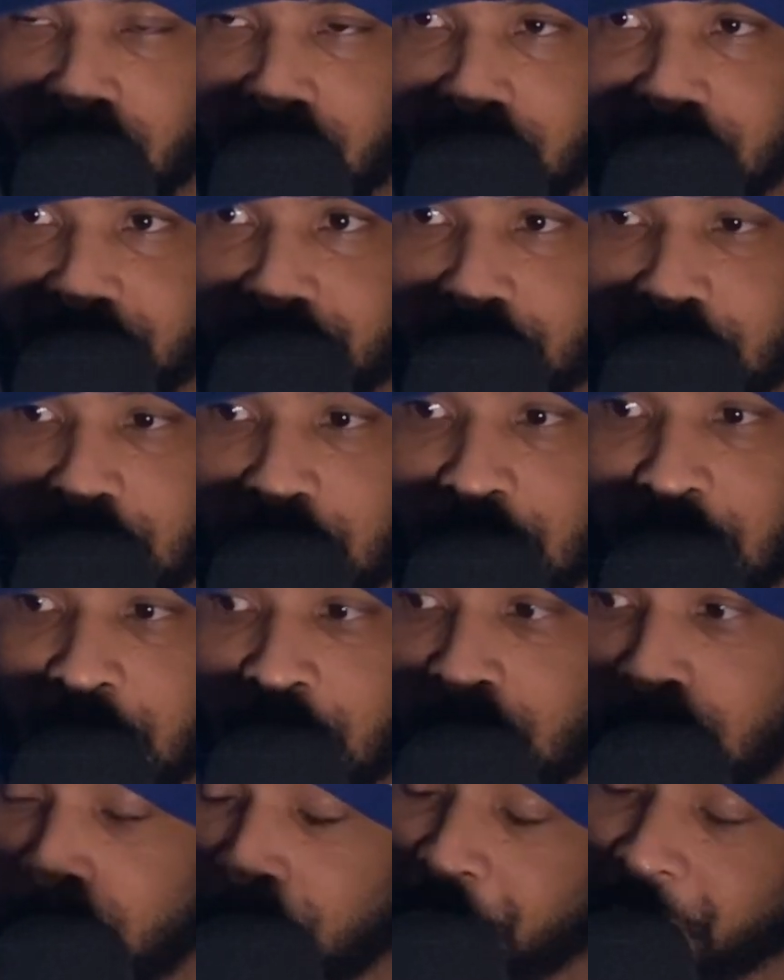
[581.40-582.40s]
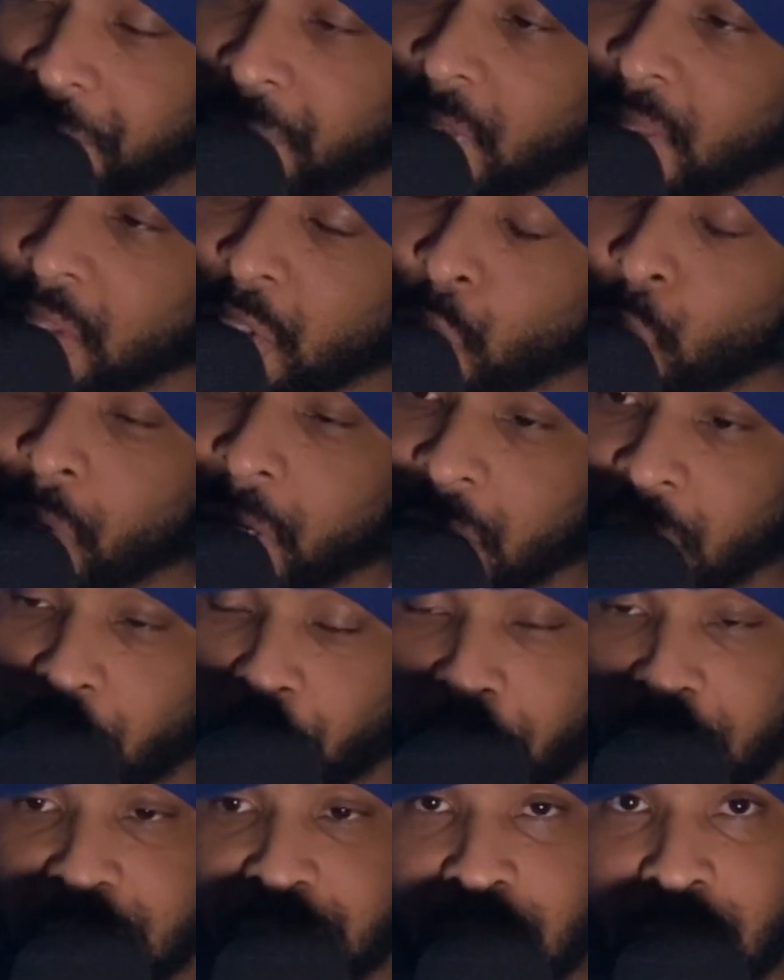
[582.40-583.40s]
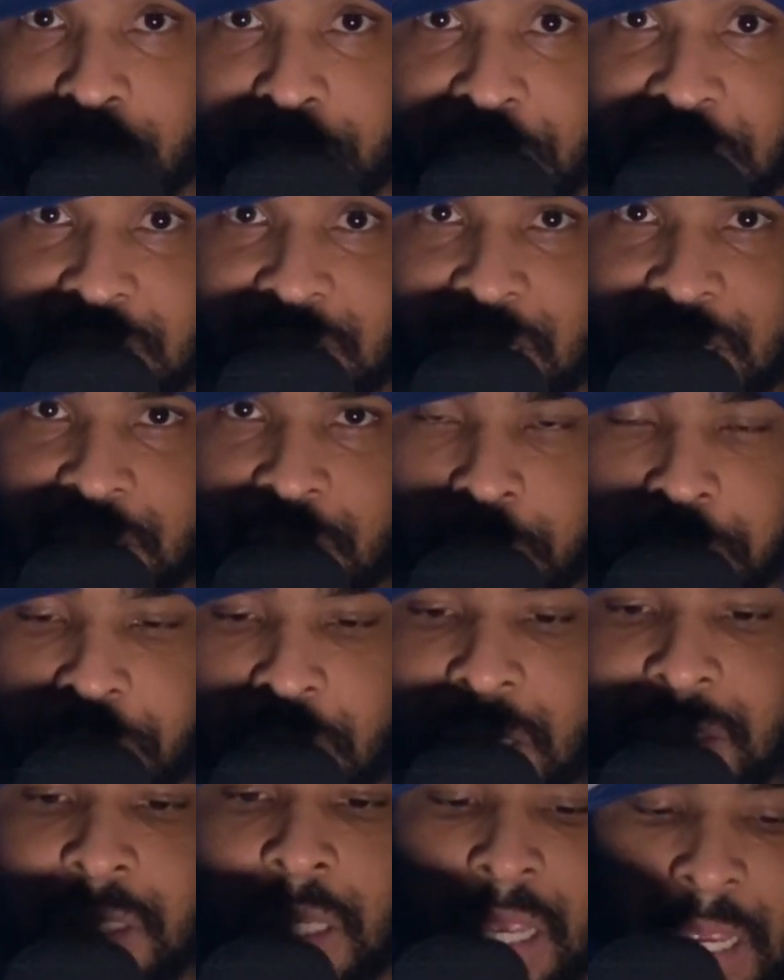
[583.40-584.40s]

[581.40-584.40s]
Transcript: this new iteration of PlayStation Plus,